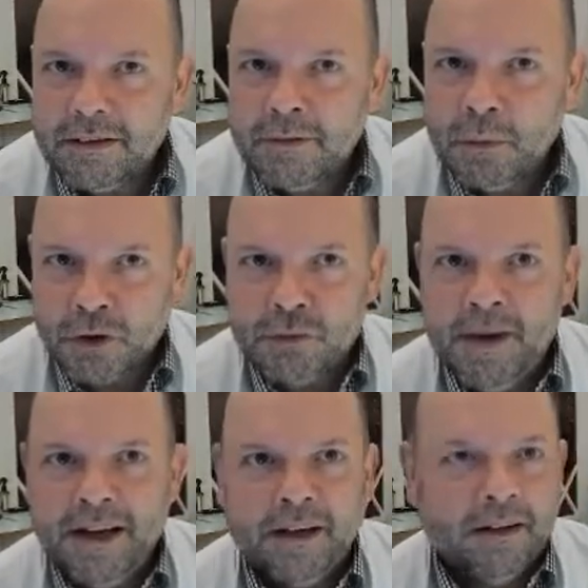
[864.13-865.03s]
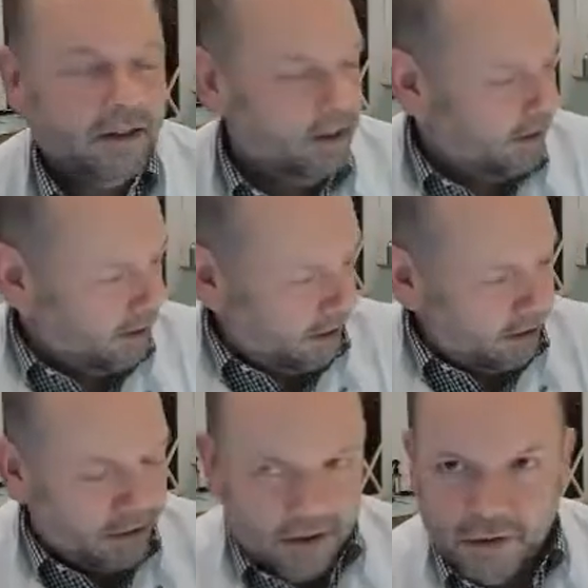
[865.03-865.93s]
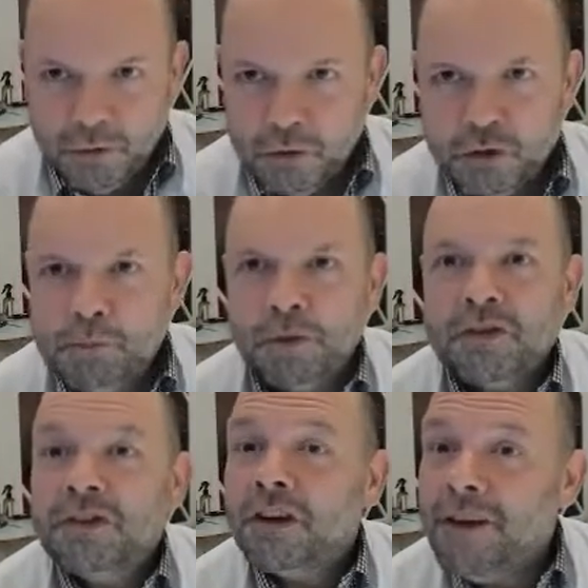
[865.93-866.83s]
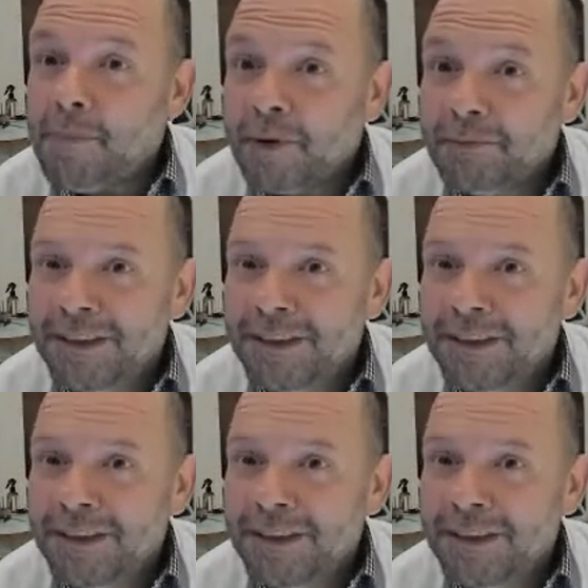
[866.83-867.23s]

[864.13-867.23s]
watchmaker to spot the crap.